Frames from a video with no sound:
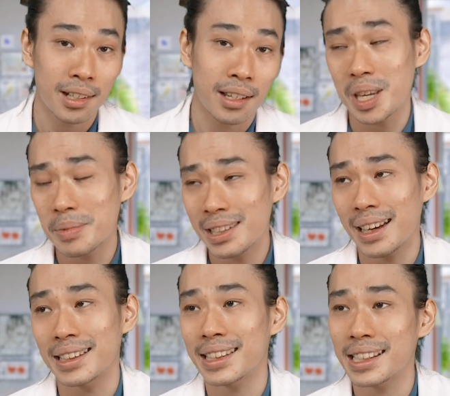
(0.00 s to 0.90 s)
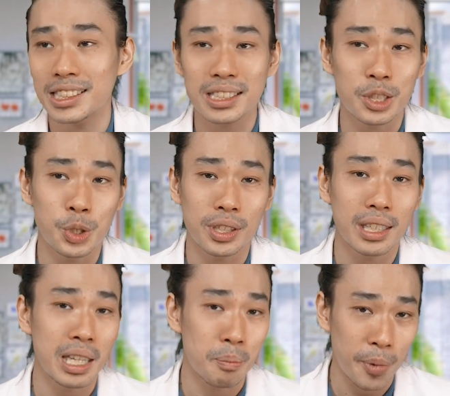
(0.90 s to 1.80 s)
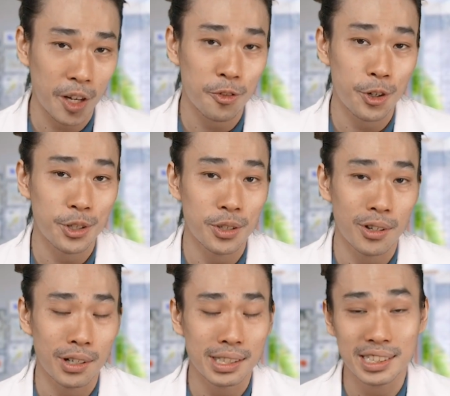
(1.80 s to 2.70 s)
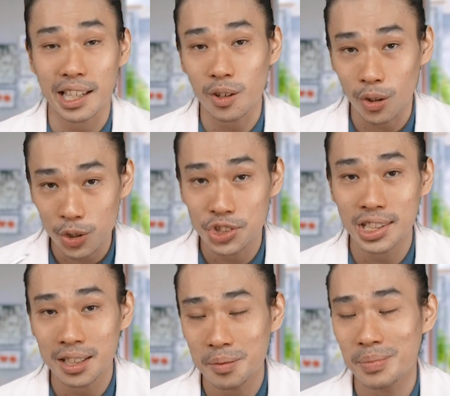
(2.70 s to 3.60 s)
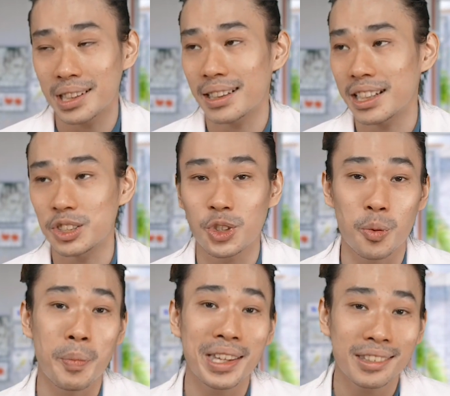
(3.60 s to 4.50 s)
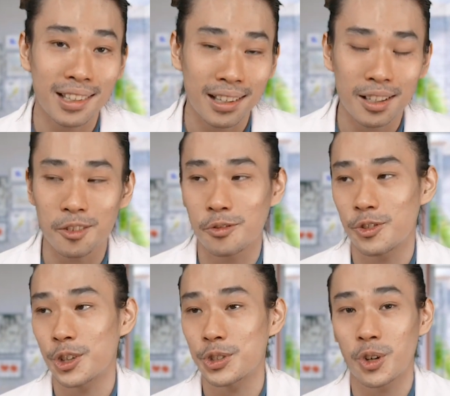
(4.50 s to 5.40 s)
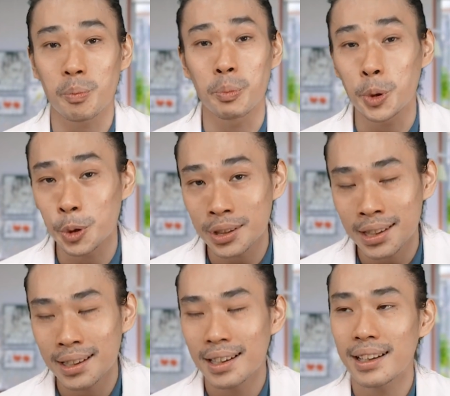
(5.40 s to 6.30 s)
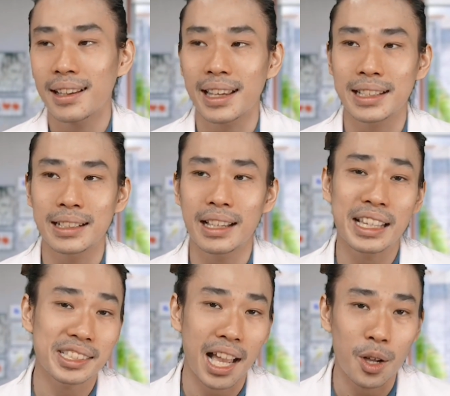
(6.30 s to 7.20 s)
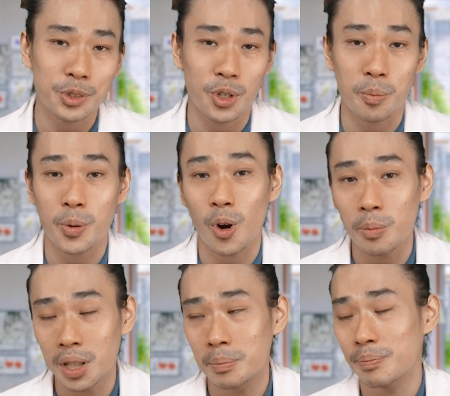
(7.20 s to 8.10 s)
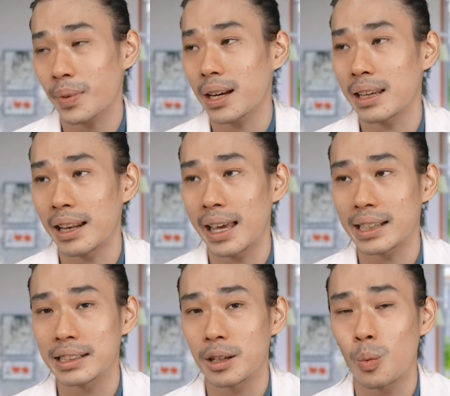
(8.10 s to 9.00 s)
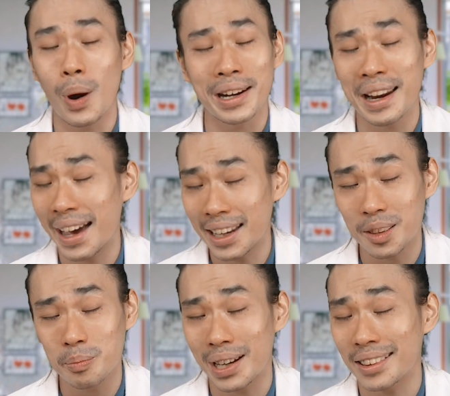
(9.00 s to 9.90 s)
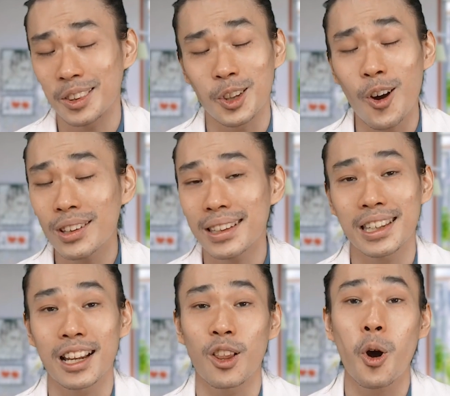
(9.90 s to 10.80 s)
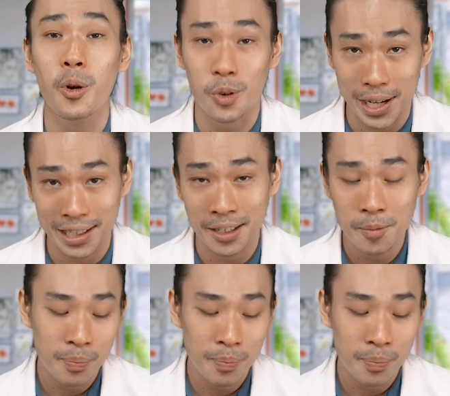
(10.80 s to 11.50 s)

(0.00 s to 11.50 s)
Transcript: Maybe I think it's good impact for your psychology, but like in your mental, for your mood, like ease out your problem in like one night, but not in the long run.